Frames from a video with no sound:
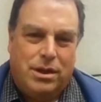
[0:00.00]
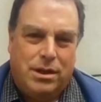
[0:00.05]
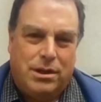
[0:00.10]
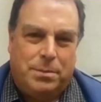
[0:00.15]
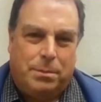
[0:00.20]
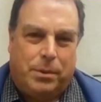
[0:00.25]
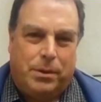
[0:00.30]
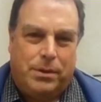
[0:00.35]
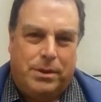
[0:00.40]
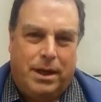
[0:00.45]

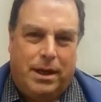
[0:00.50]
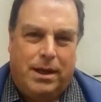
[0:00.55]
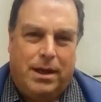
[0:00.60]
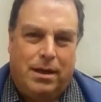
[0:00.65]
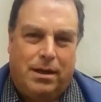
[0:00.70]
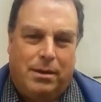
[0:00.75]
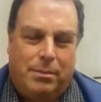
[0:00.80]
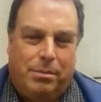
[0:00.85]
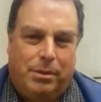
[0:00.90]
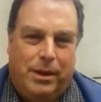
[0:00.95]
this
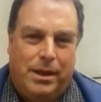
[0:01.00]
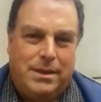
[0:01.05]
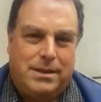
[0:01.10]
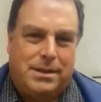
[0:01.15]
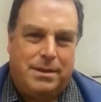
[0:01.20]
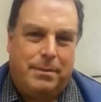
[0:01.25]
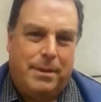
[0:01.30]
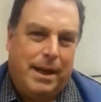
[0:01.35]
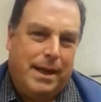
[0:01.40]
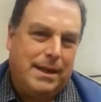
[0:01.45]
particular place
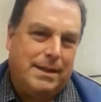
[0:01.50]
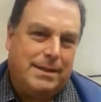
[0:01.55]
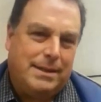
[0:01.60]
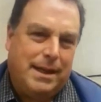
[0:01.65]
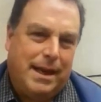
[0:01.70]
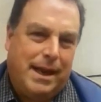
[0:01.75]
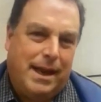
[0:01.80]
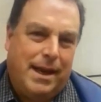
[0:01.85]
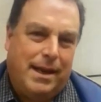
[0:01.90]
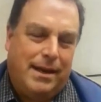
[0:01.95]
to make a
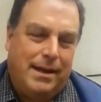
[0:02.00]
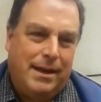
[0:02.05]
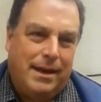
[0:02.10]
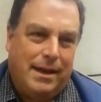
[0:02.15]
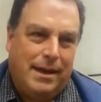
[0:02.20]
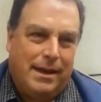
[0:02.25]
stand.